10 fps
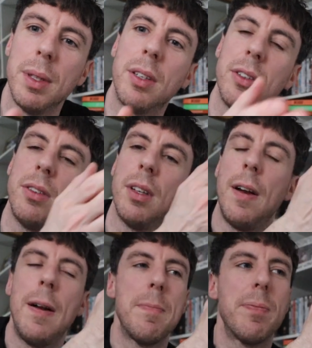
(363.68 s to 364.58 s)
because
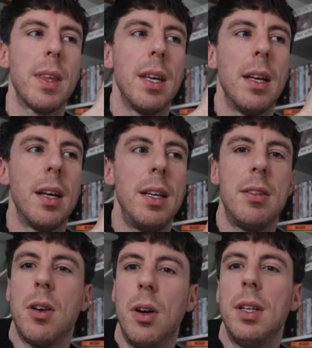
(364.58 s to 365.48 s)

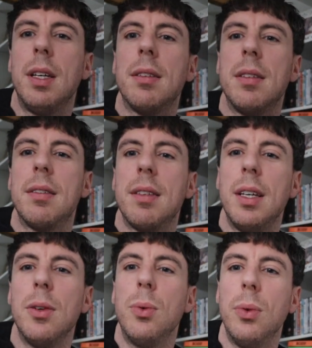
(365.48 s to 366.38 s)
his colleagues had
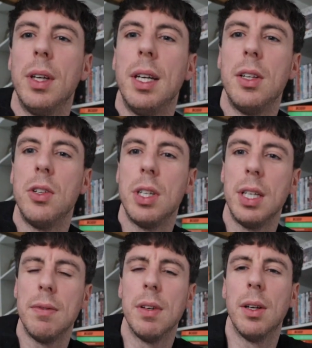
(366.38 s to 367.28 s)
seen all that he'd
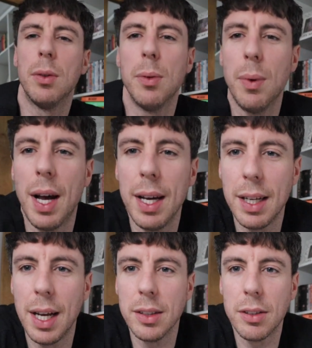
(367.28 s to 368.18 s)
achieved along the way
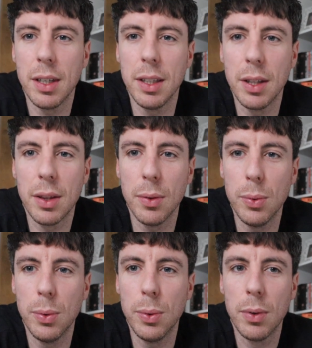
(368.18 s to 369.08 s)
and actually
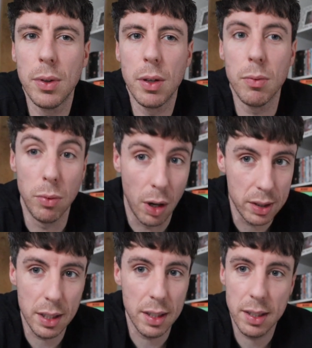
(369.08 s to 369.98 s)
thought
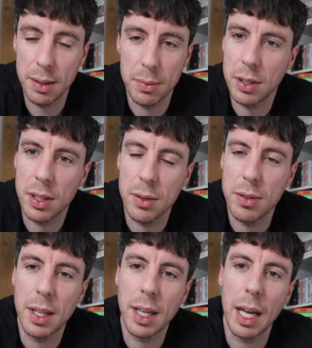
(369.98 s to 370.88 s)
rightly that he was a
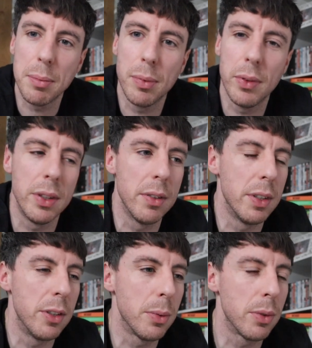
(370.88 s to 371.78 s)
hugely capable
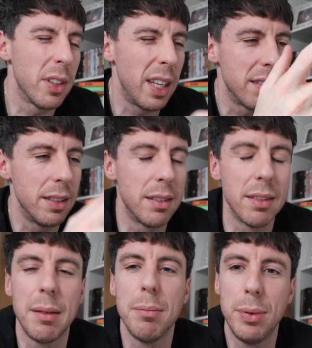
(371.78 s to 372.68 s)
individual. So that's an
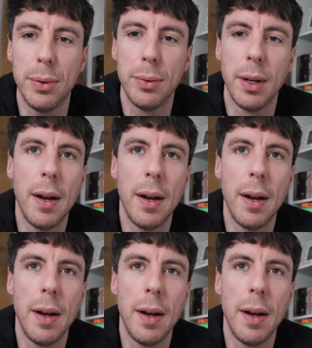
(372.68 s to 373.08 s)
example